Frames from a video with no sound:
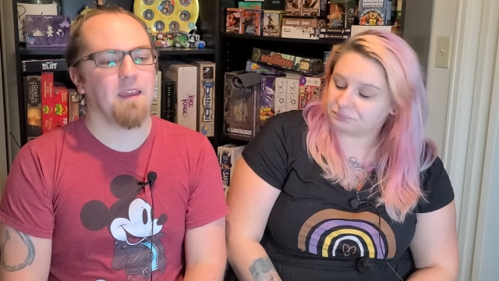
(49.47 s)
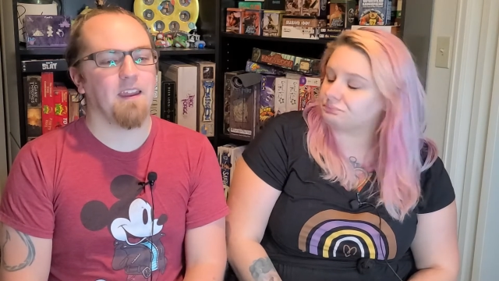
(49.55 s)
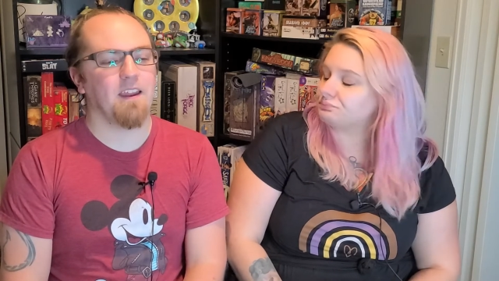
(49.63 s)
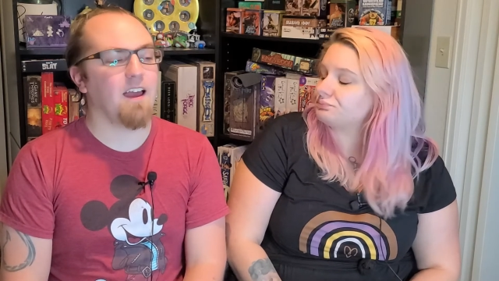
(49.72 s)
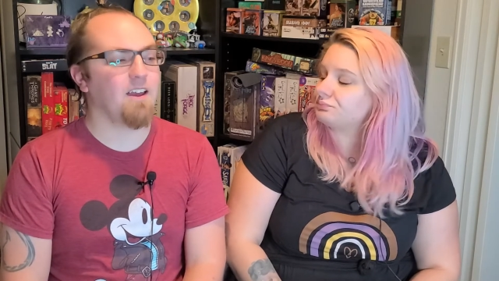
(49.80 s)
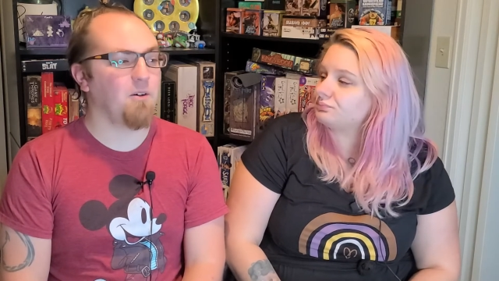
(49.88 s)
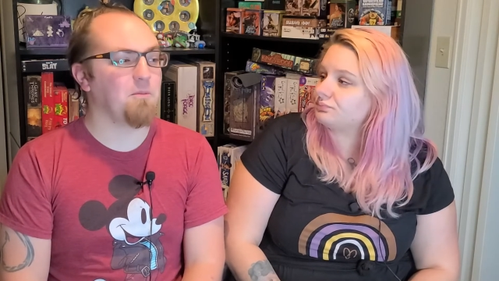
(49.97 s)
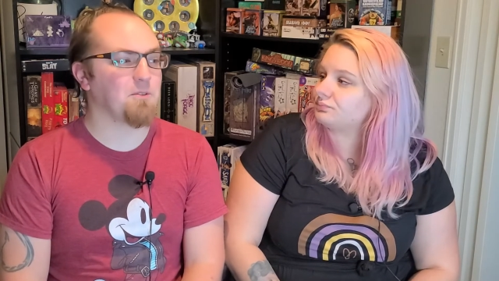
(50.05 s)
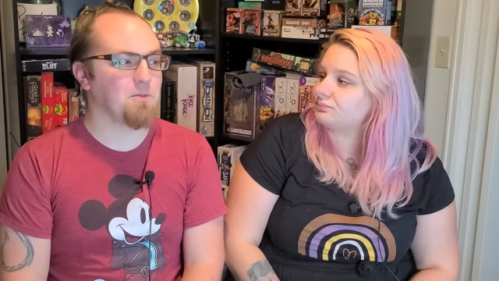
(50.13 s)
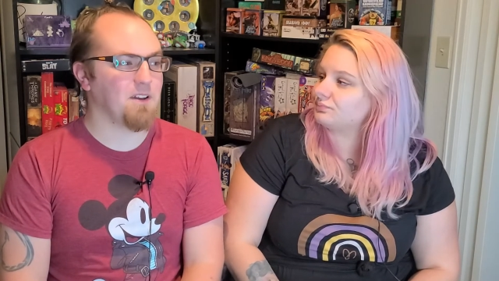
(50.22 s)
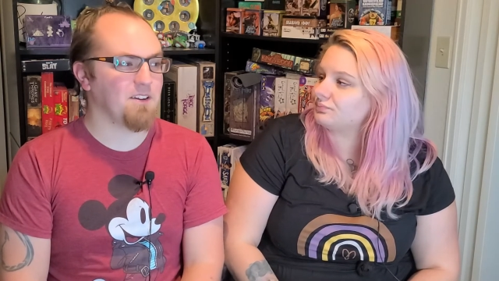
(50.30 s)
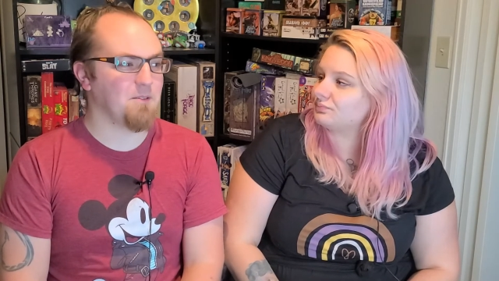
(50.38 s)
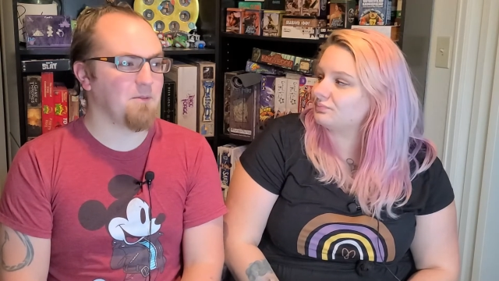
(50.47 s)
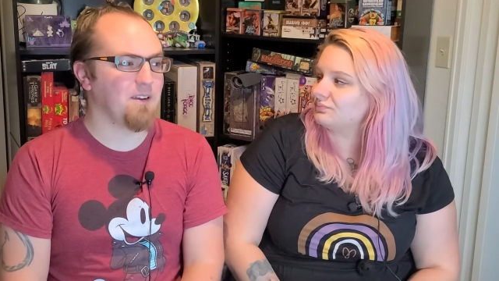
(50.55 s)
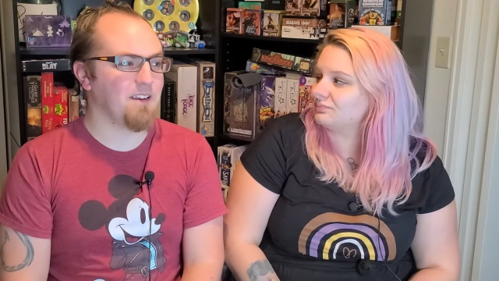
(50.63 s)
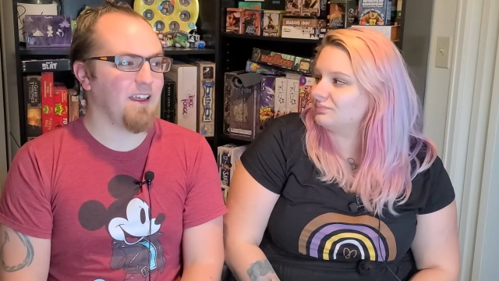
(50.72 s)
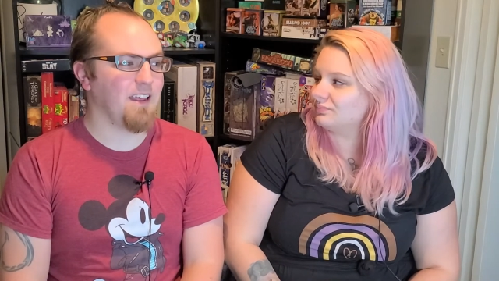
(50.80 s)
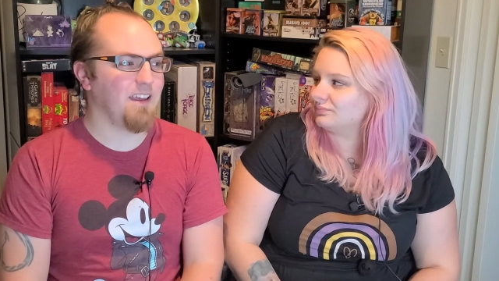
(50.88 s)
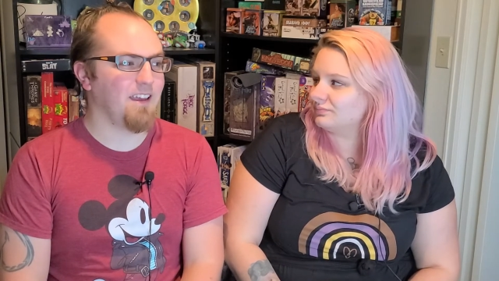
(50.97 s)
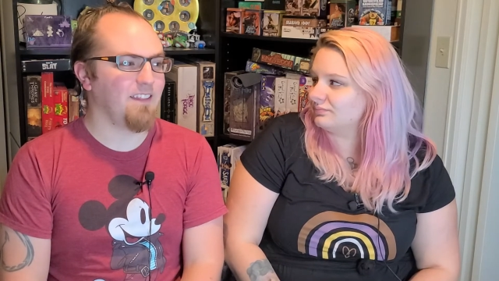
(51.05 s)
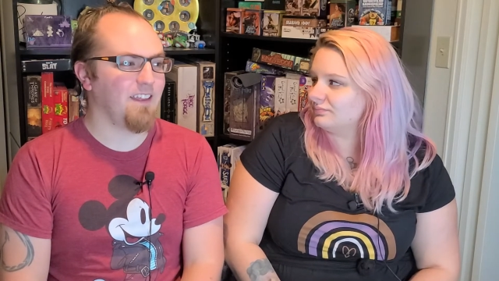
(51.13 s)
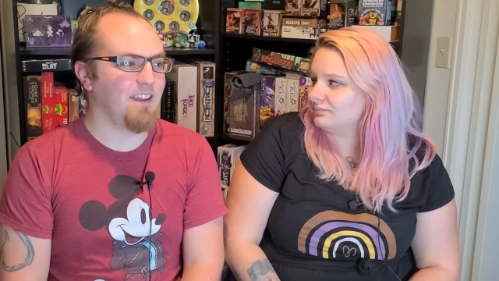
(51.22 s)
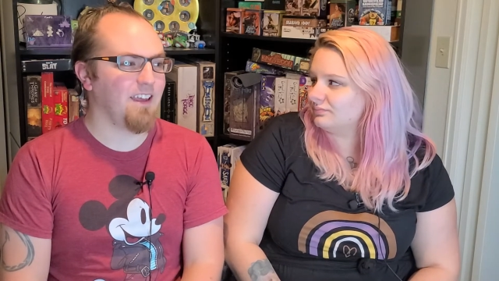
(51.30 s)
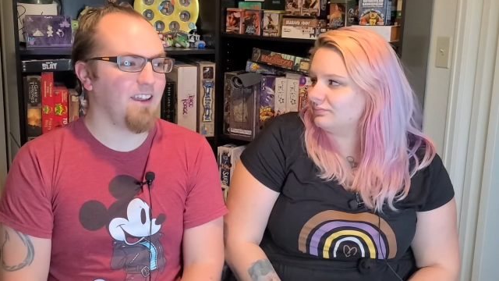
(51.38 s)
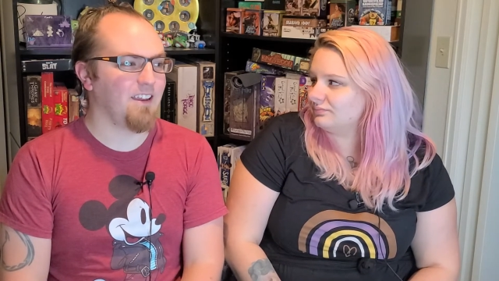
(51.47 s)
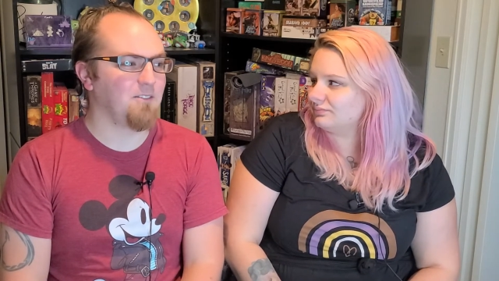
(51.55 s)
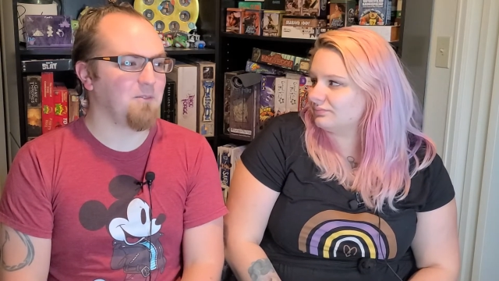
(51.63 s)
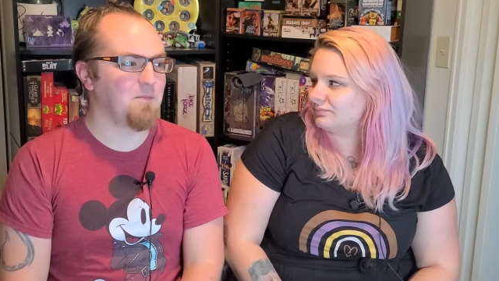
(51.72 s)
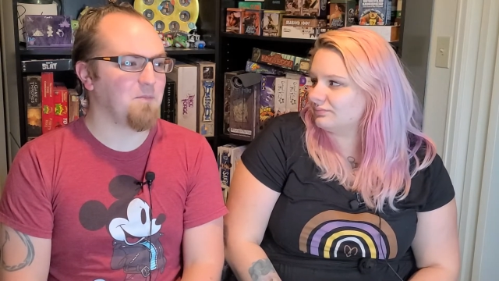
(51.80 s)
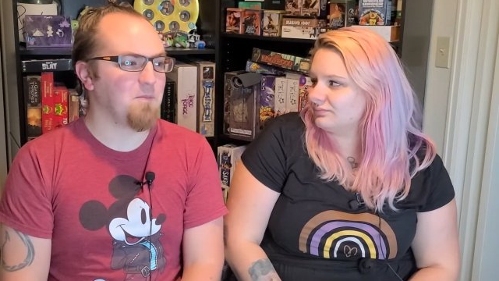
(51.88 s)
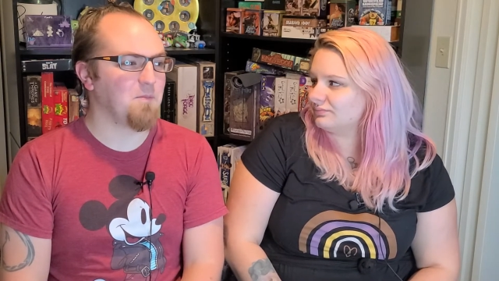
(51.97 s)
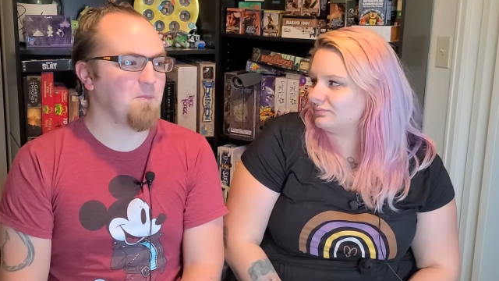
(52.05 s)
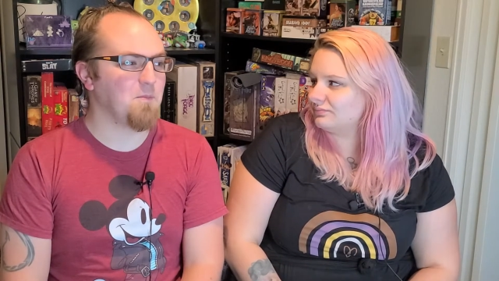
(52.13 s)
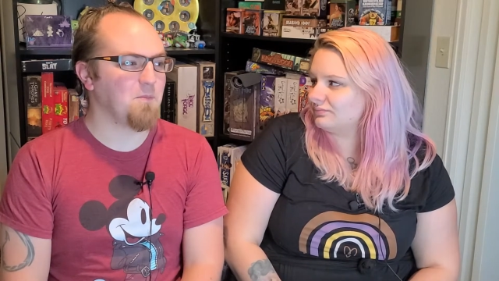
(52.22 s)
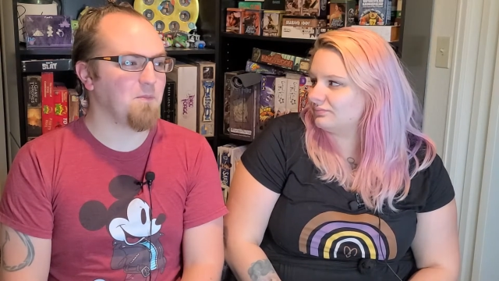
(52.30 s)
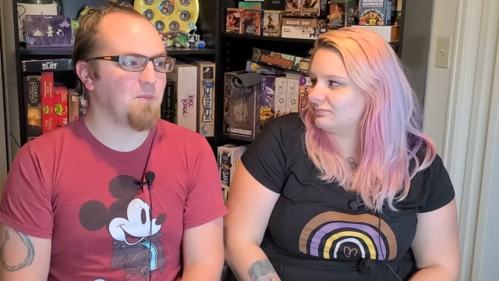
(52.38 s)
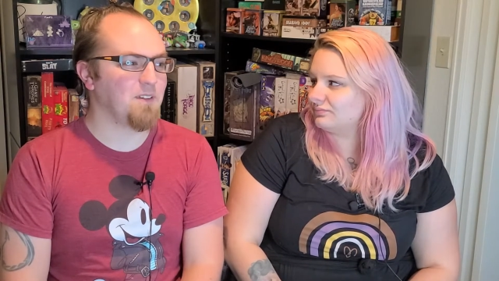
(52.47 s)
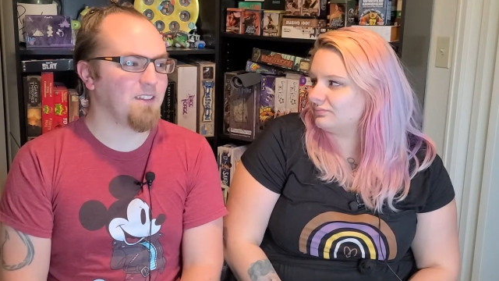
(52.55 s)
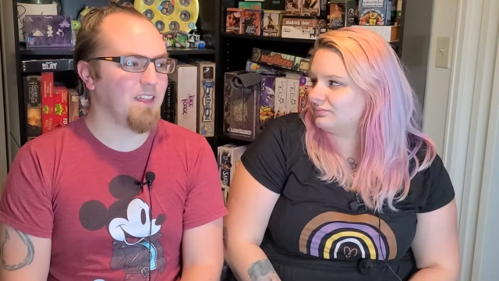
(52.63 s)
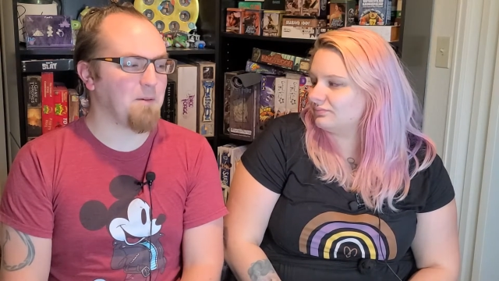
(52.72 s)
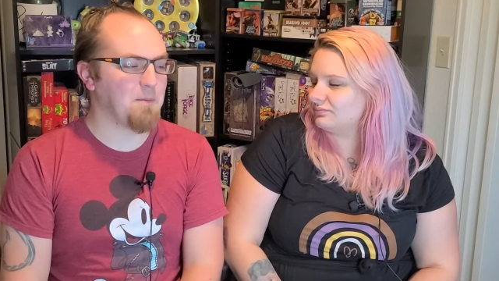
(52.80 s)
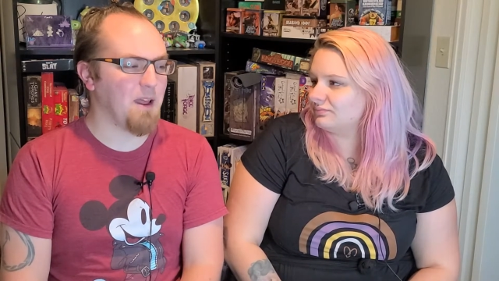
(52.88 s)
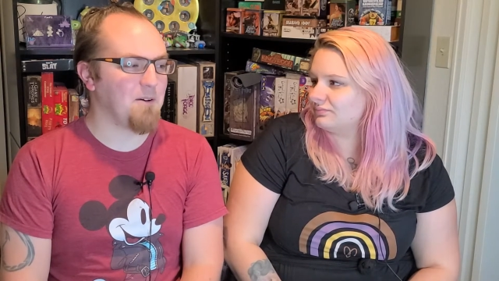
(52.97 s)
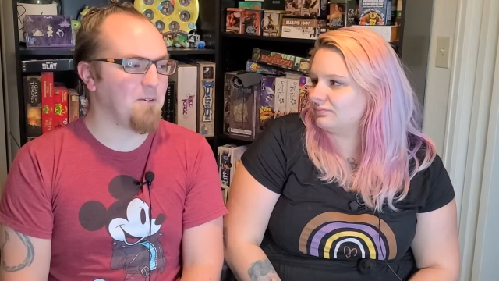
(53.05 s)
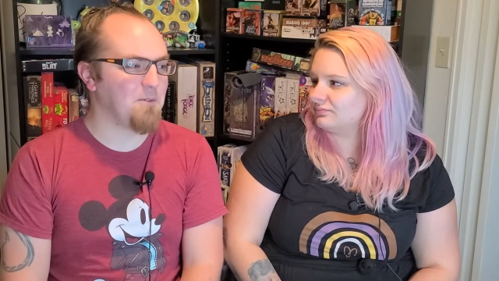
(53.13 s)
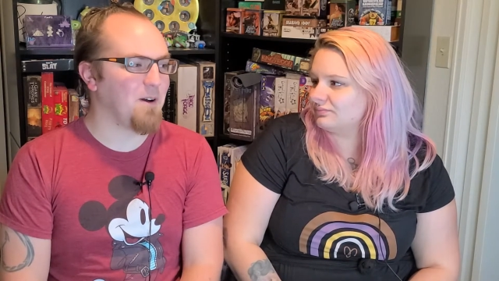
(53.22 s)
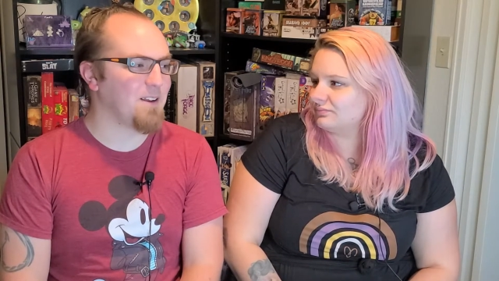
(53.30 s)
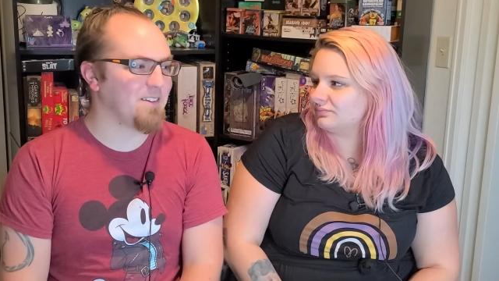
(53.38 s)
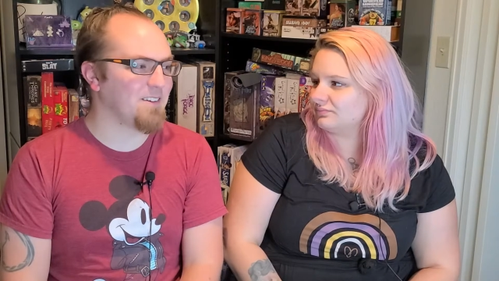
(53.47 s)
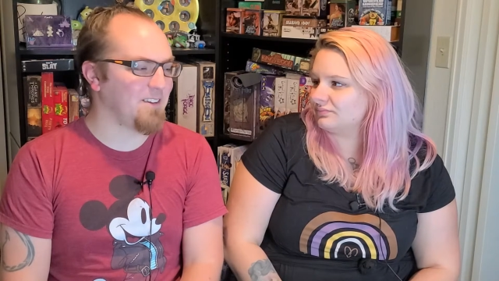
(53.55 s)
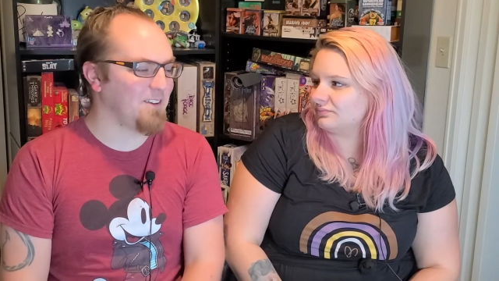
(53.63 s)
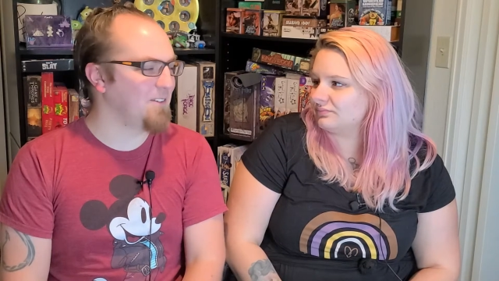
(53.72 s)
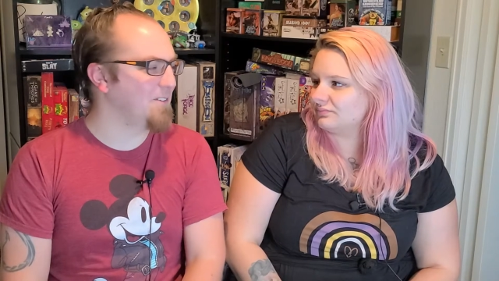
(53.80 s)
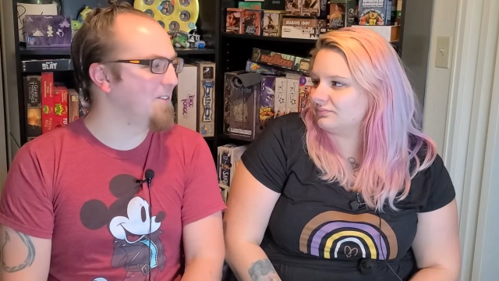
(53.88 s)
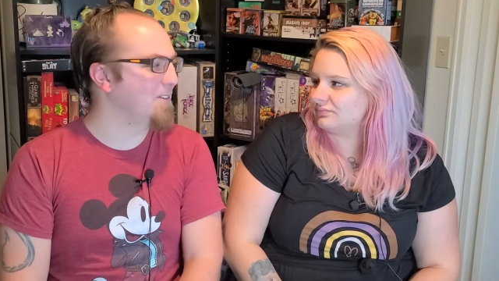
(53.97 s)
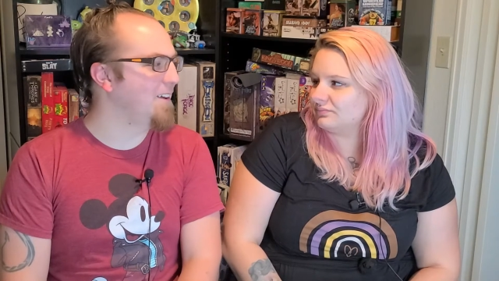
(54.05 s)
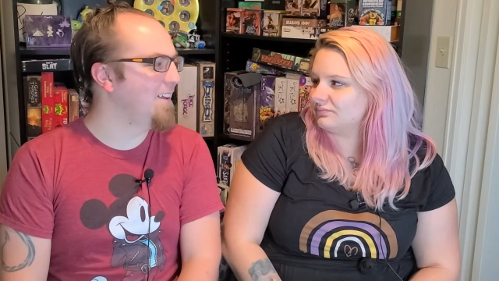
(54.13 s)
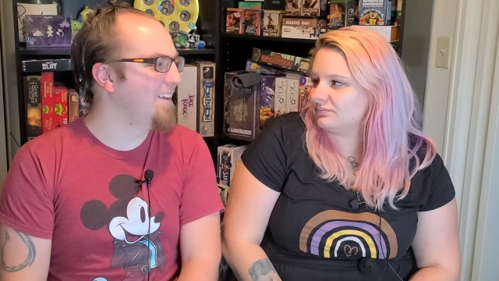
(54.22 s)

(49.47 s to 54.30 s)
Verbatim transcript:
Speaker 1: and I almost watched it one day, and then Anna was like, but I want to watch it too.